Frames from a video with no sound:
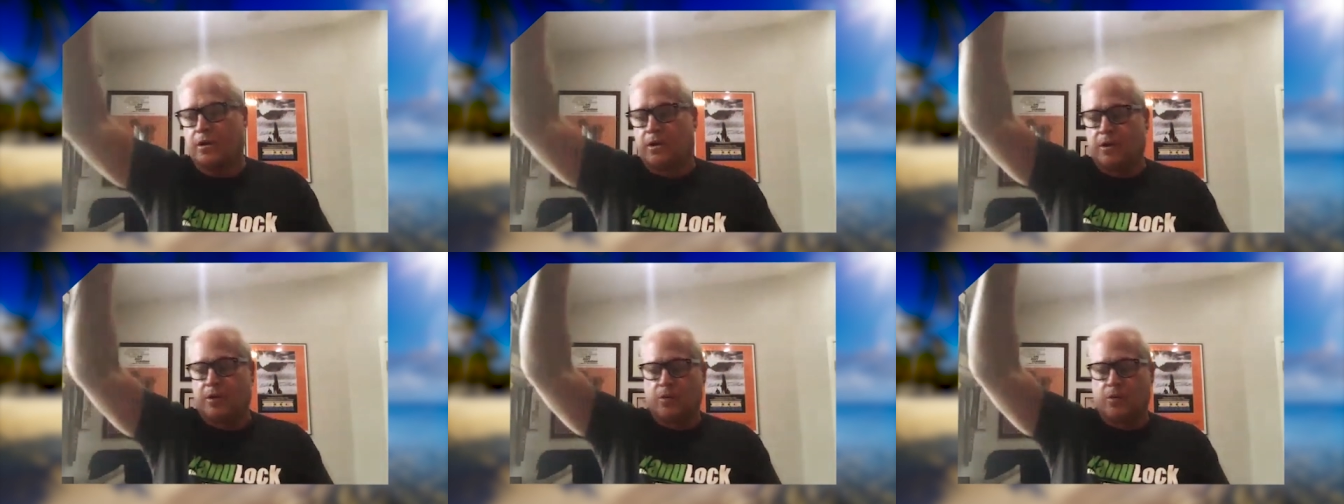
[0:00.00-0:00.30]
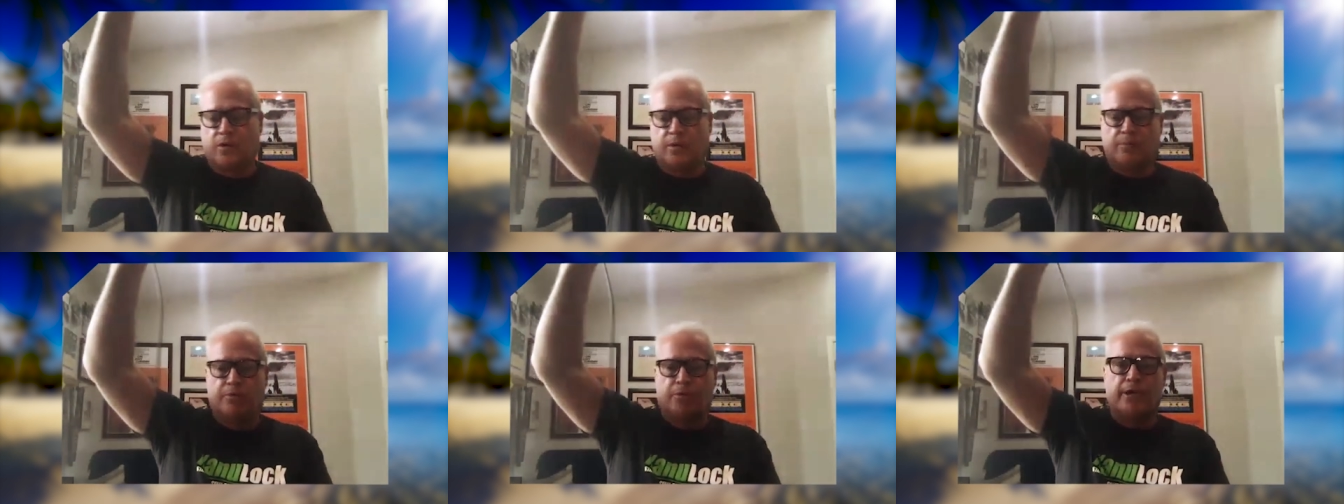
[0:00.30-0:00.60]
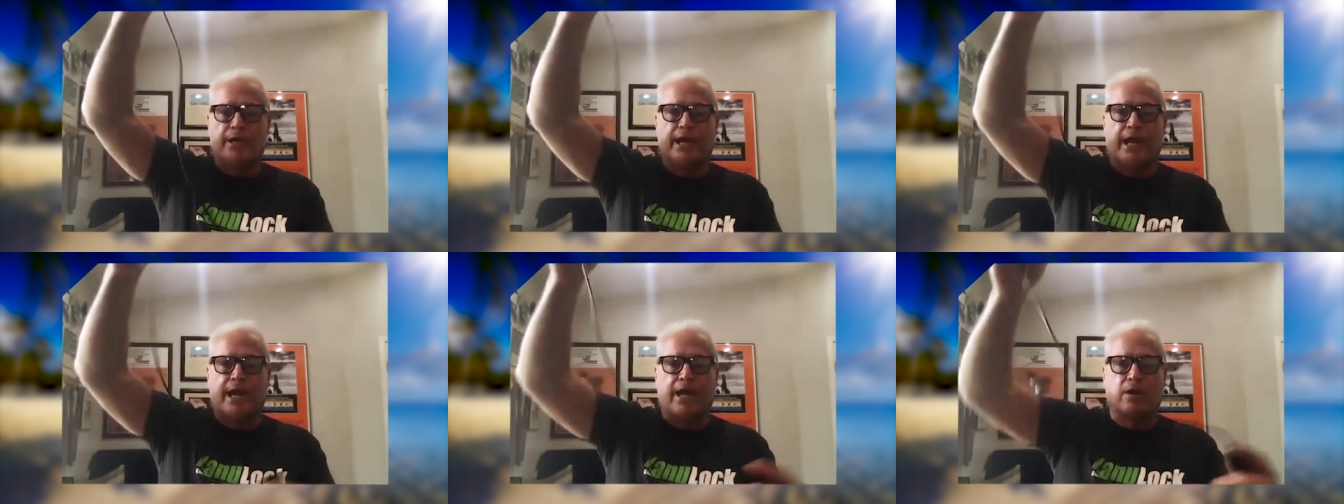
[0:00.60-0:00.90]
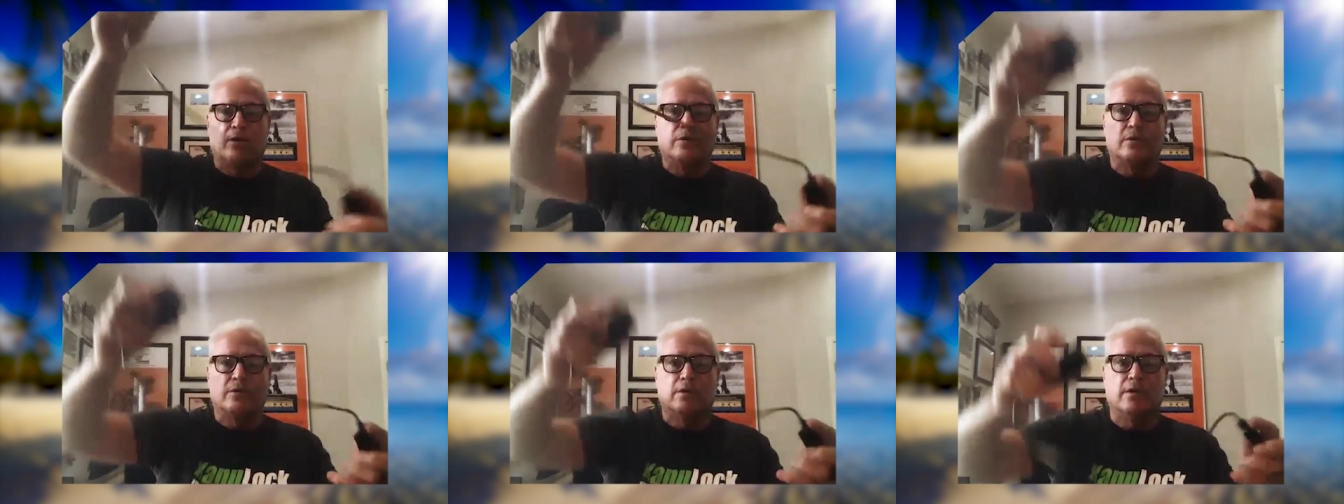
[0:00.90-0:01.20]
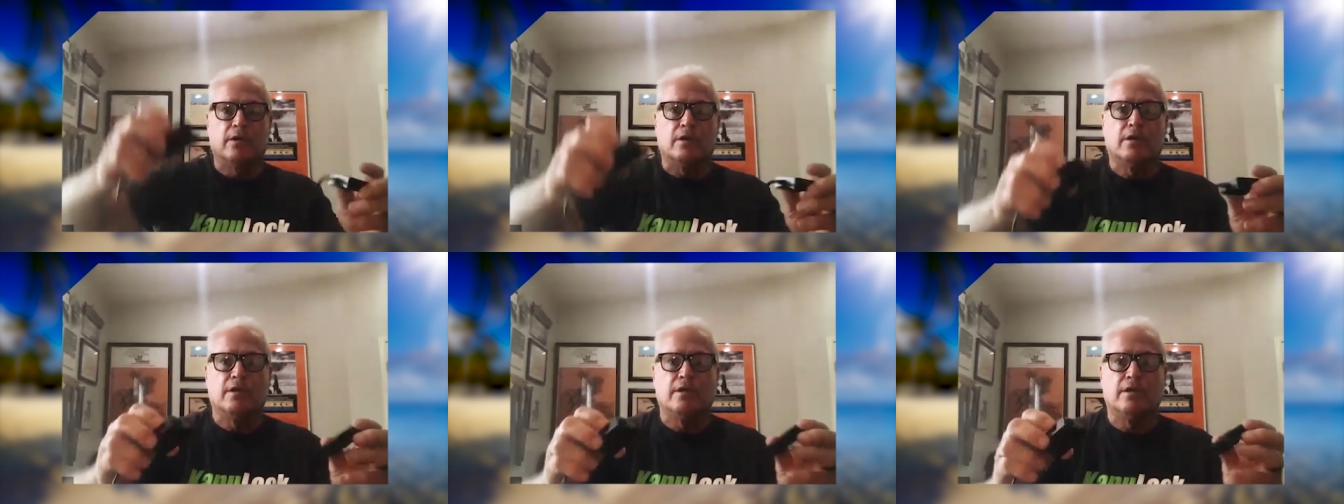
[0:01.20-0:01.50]
we'll bring out
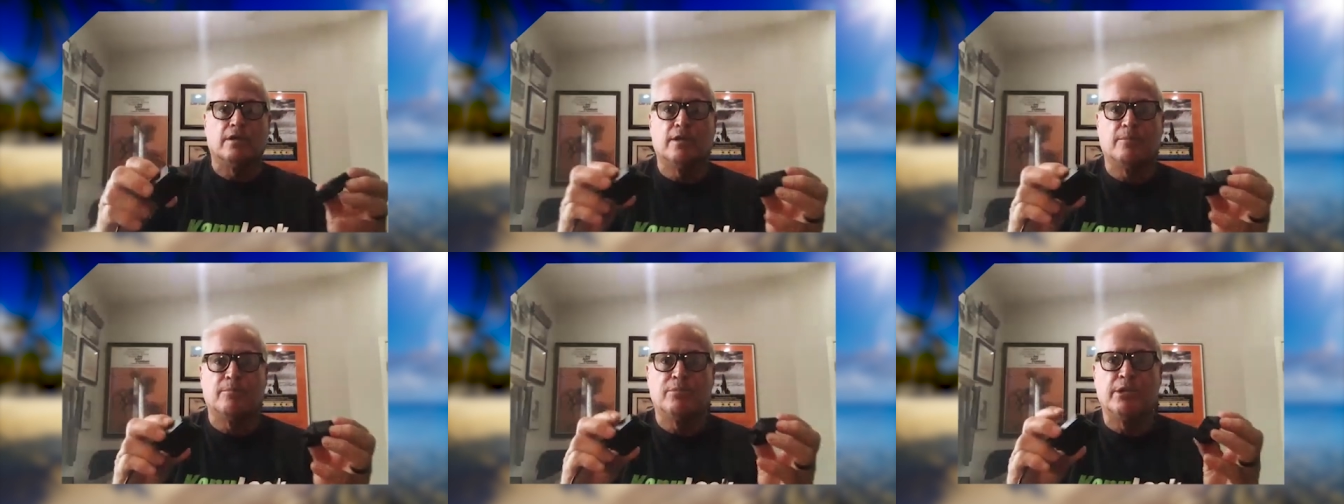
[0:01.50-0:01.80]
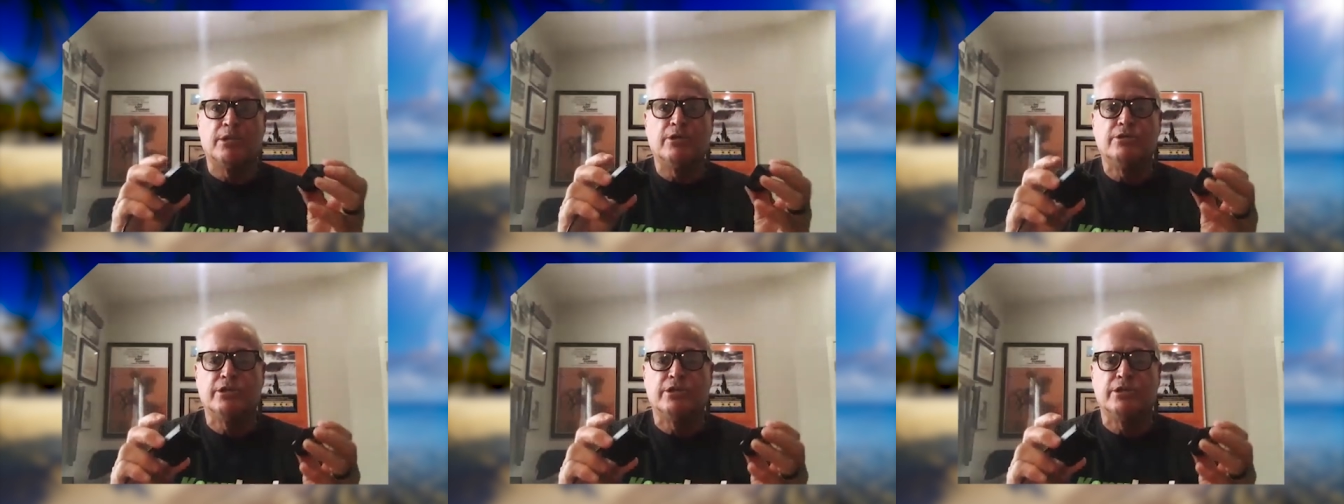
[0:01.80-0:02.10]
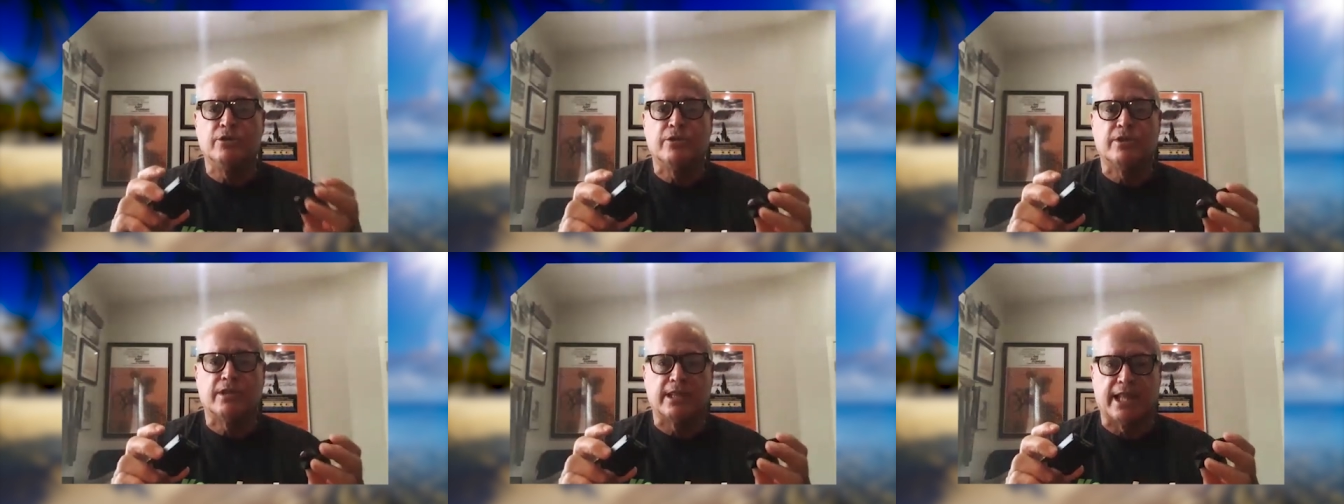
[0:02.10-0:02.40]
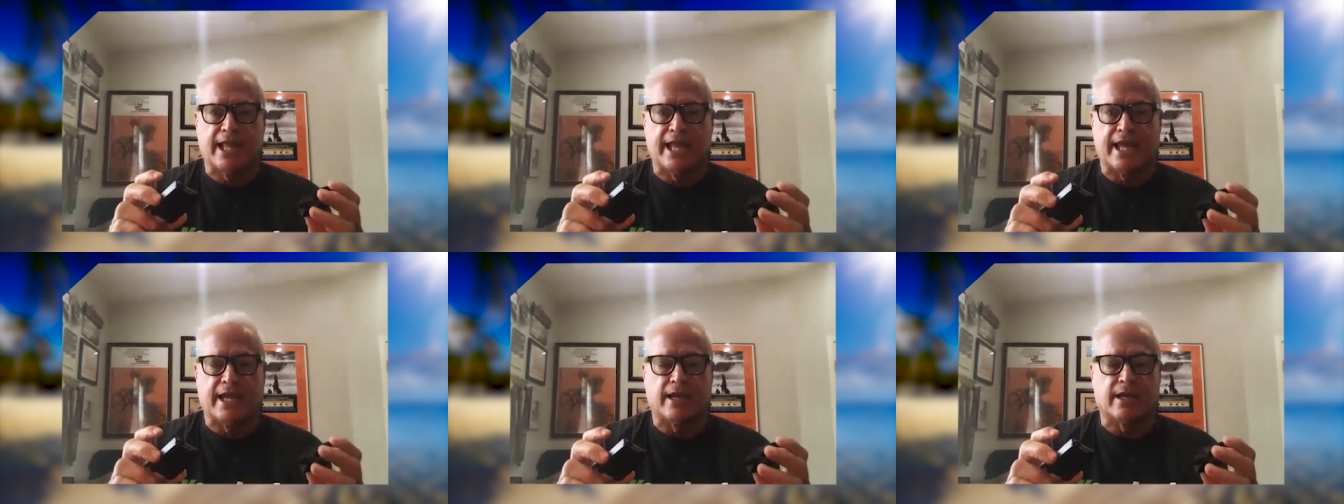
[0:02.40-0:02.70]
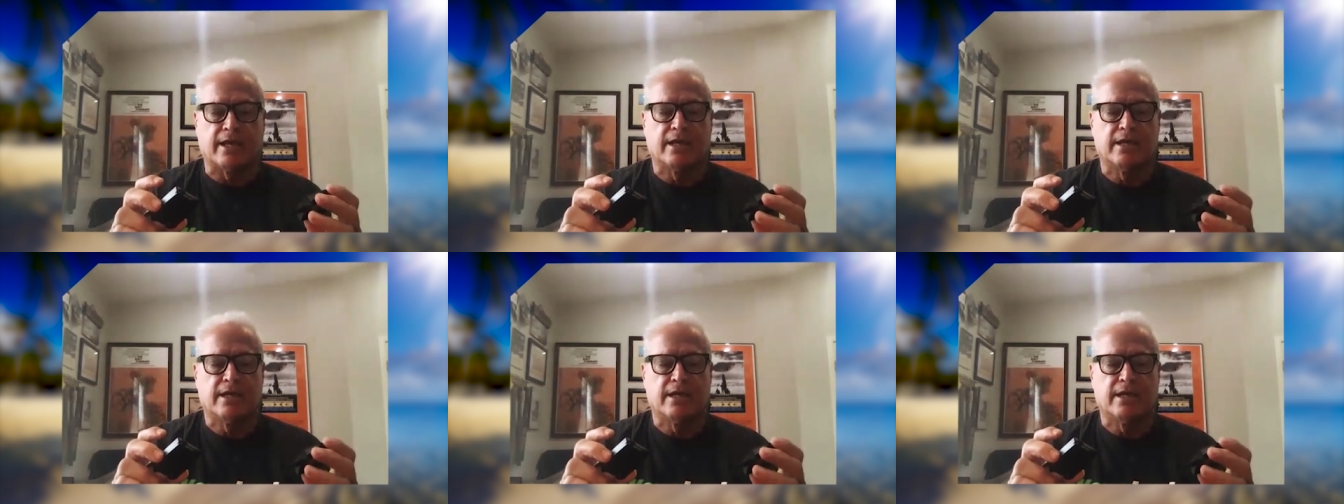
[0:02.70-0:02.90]
the Bluetooth link.